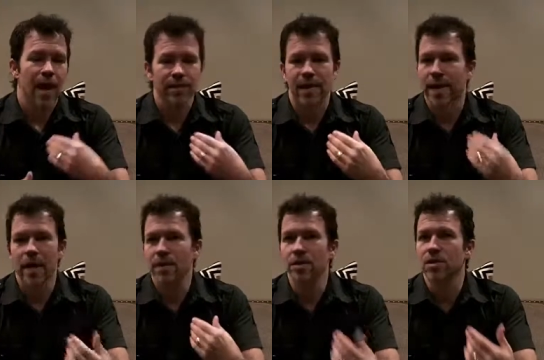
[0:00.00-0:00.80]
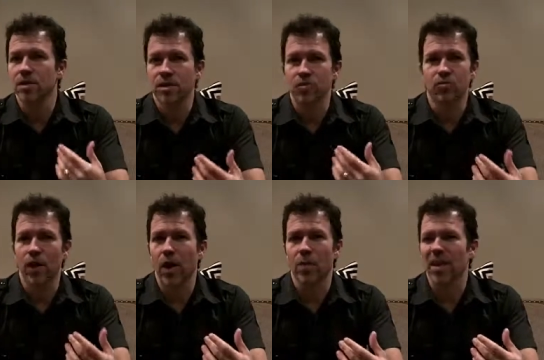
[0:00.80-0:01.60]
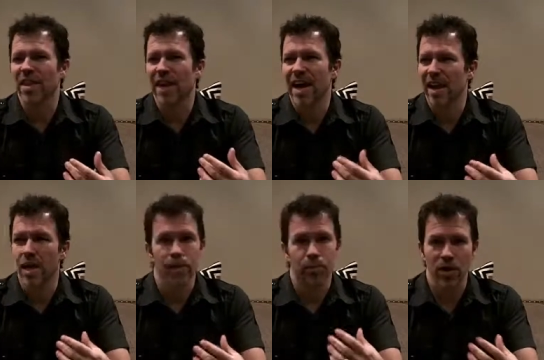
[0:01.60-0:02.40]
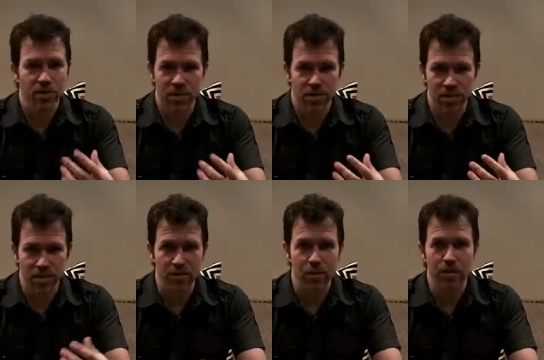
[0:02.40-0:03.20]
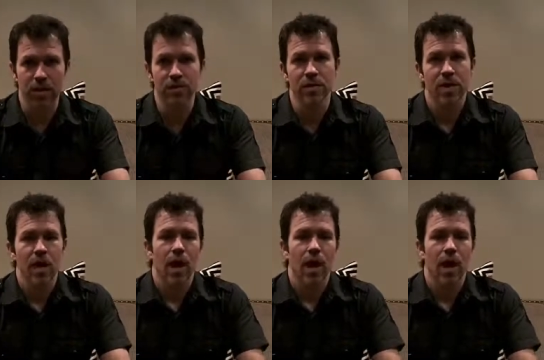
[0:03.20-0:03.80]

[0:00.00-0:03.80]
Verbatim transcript: as I came into this realm, I think I had a lot of prejudices into it because